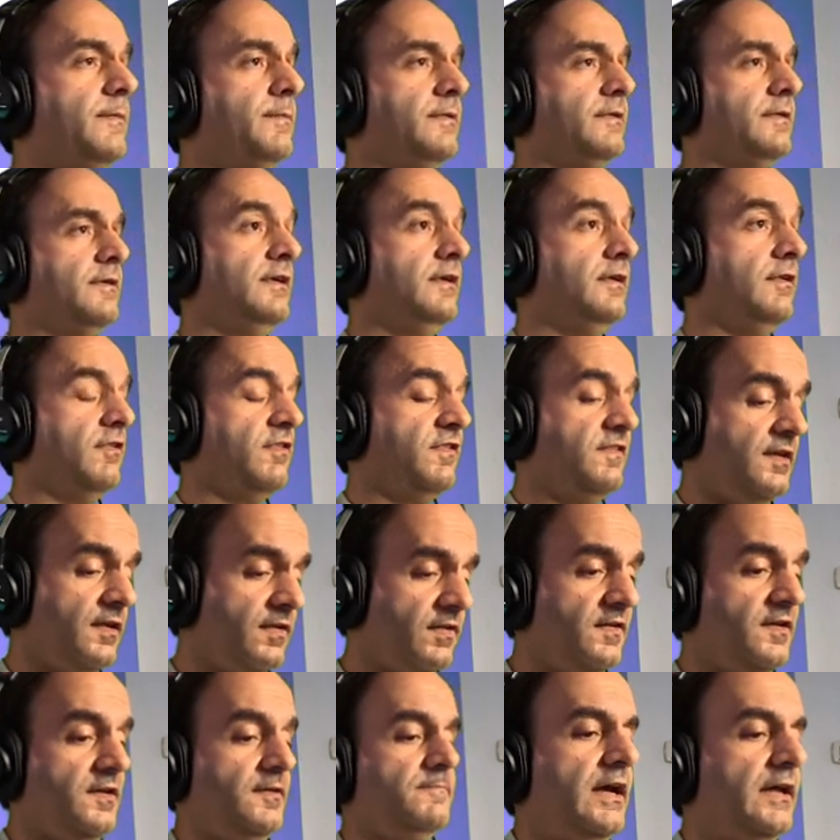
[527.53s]
up is
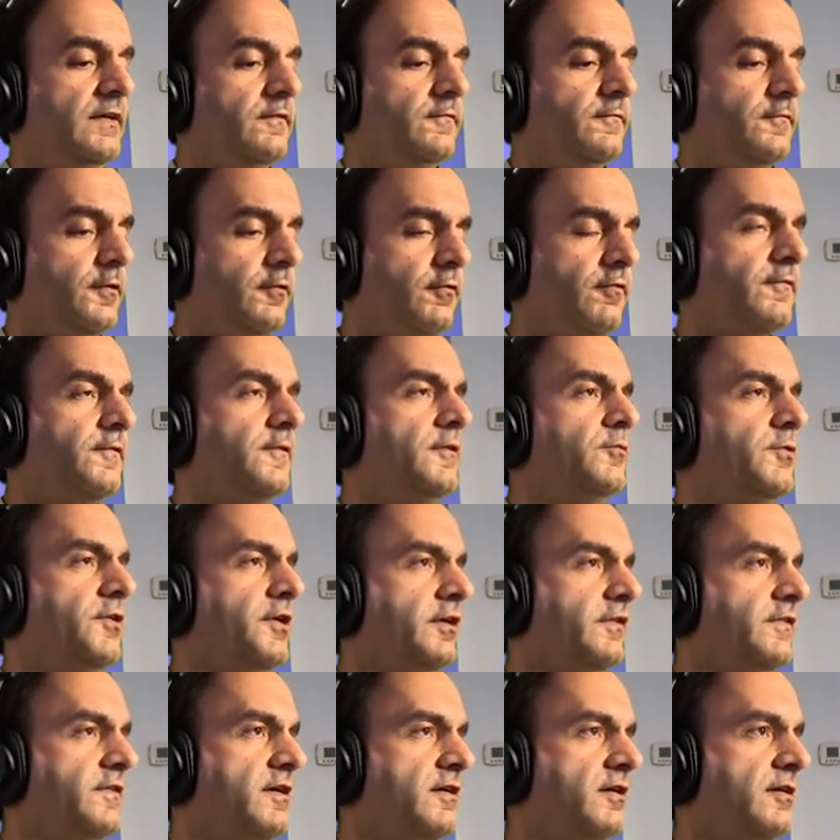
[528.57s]
Disney. And the first film
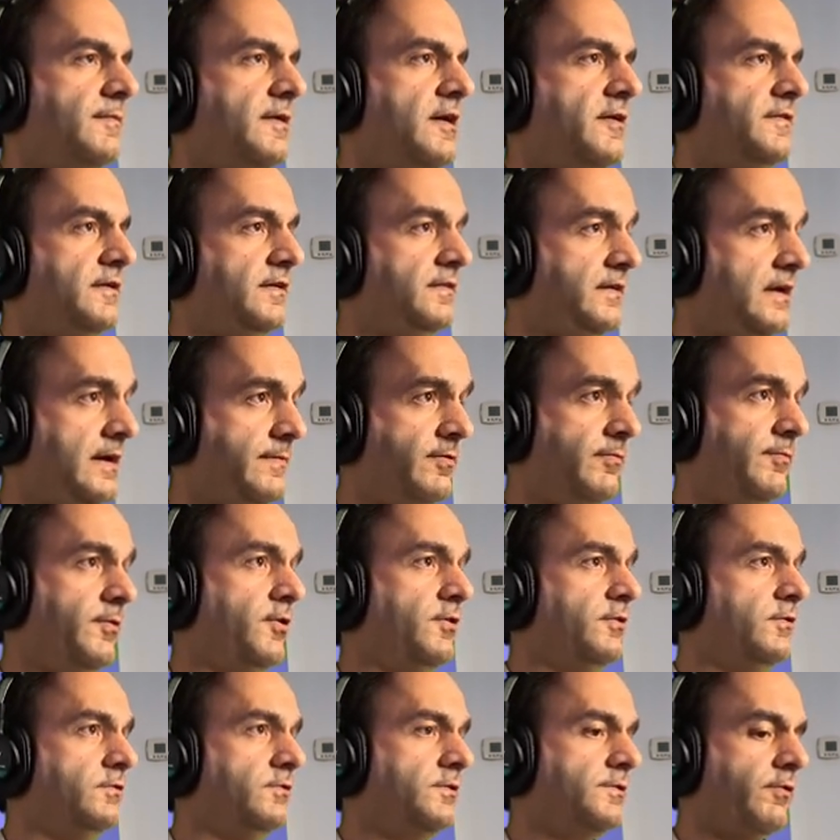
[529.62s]
we're going to talk about that they
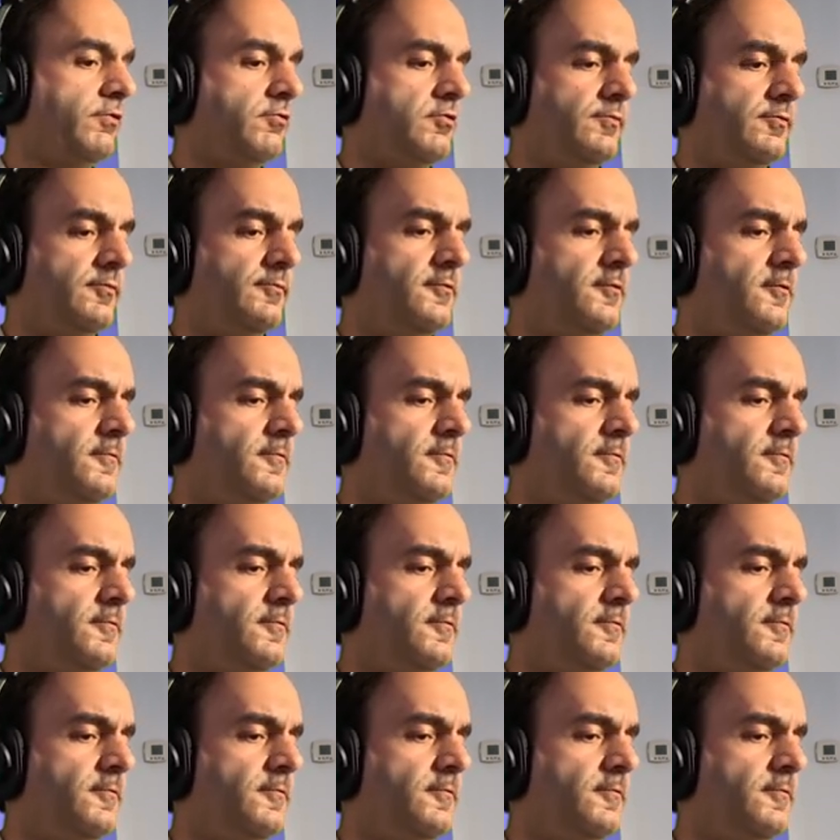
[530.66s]
promoted during the Super